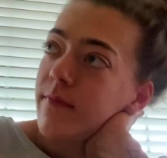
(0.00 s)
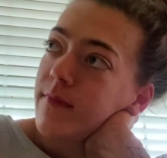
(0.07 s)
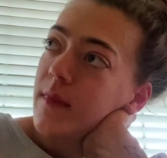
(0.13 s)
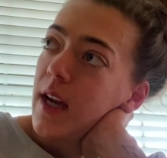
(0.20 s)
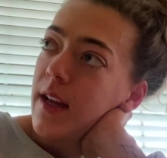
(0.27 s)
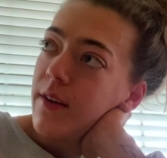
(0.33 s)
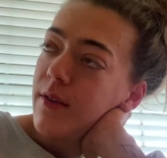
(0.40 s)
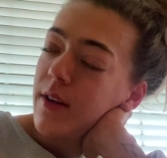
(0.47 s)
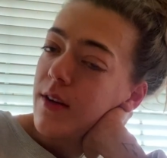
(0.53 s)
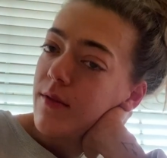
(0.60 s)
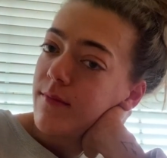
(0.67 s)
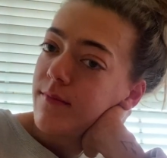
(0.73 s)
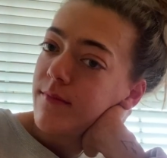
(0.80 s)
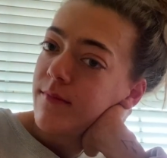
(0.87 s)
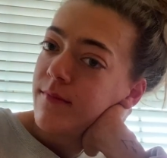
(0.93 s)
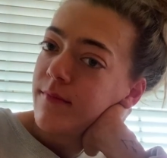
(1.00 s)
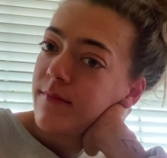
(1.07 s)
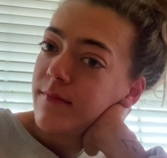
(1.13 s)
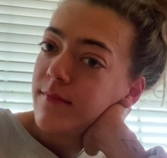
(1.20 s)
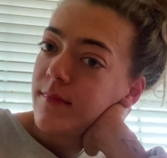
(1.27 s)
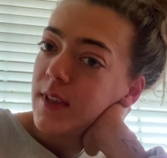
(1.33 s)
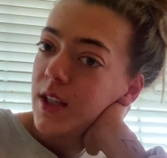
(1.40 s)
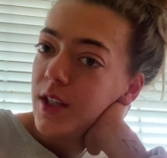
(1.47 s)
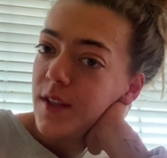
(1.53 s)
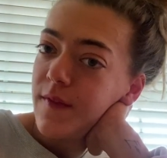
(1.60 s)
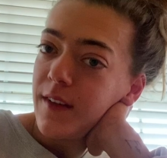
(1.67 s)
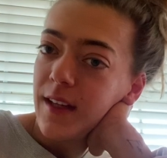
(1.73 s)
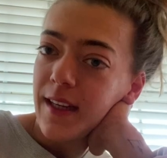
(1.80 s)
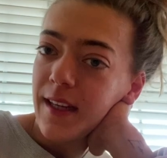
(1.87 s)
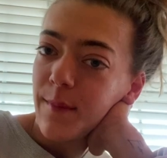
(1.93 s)
I don't know. I just
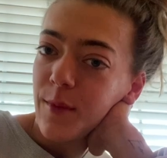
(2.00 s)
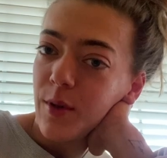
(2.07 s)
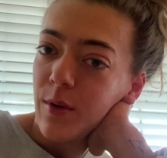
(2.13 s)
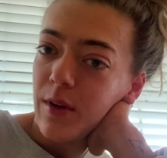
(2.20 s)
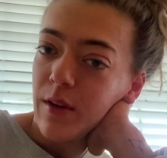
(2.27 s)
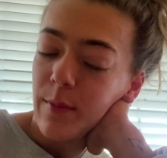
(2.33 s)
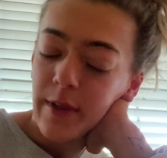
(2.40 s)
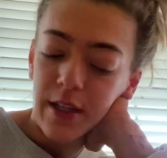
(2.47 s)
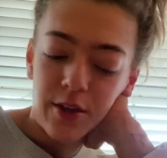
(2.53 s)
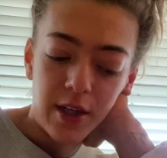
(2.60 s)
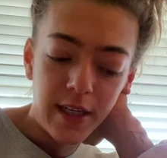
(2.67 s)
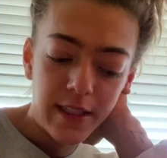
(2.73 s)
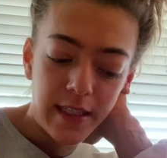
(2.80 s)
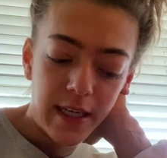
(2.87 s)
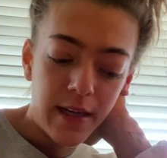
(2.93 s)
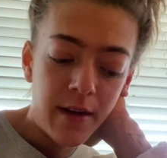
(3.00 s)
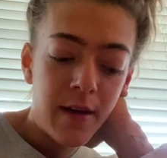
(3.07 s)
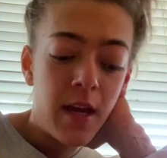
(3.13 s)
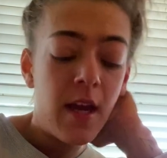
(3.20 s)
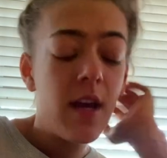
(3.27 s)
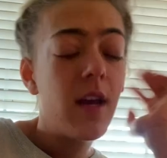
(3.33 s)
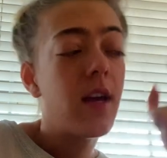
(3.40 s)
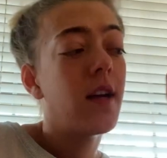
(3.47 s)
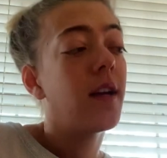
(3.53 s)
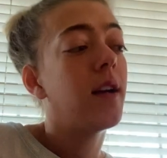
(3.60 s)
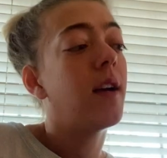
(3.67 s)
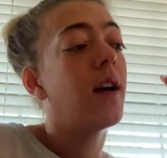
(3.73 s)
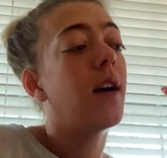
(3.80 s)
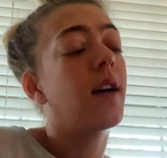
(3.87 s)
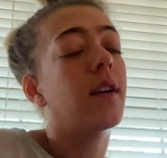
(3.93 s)
feel like I'm going a little bit crazy.
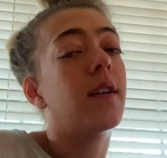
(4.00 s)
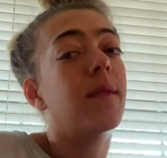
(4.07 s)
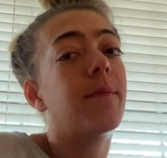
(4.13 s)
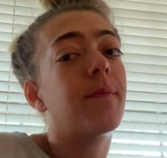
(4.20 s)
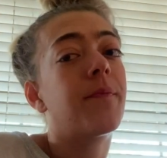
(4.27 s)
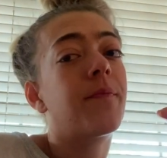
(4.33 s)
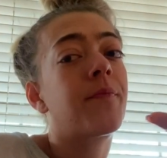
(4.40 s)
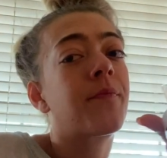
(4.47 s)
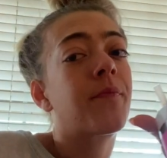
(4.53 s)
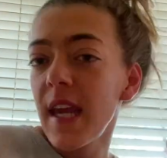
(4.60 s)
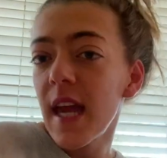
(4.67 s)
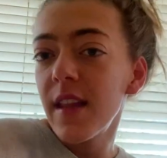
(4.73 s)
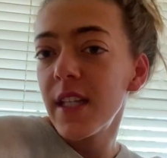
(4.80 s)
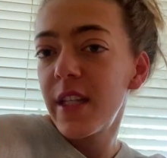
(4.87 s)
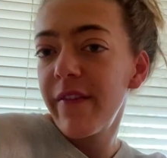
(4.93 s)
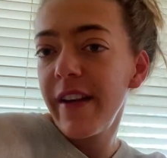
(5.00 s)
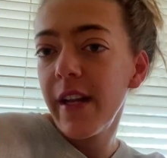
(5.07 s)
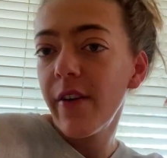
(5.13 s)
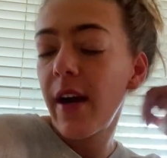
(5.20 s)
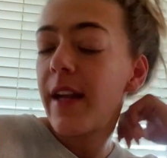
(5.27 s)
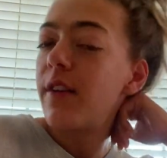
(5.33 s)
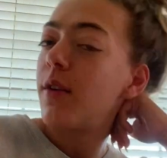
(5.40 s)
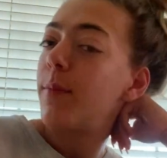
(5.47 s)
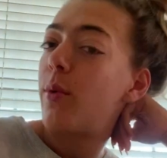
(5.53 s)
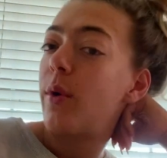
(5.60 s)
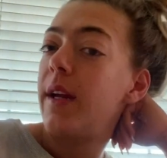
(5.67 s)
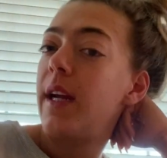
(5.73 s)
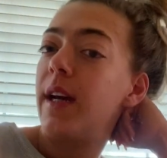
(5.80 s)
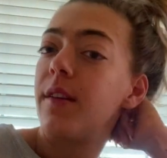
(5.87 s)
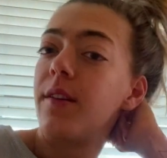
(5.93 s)
Um, yeah, this video had no
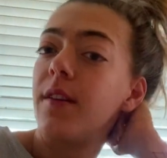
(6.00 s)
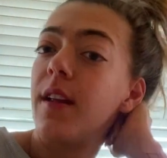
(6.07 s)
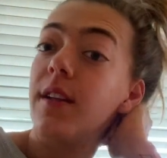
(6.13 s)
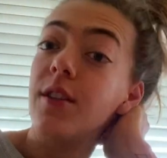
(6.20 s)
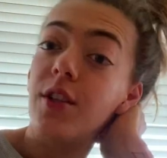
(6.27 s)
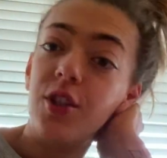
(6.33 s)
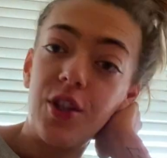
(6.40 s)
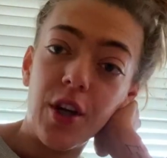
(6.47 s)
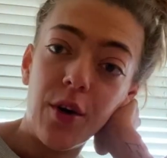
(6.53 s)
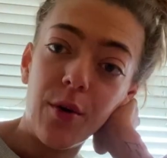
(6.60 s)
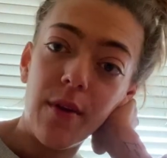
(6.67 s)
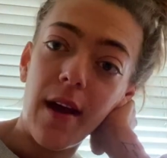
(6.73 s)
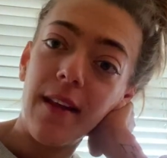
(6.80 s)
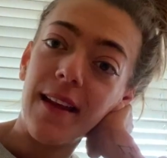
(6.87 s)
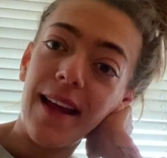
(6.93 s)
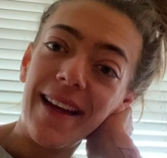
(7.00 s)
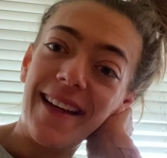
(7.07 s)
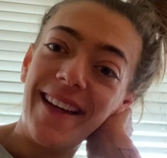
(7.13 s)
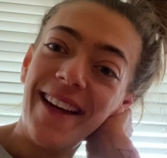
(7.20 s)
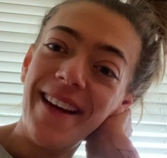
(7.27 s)
point other than to show that, like,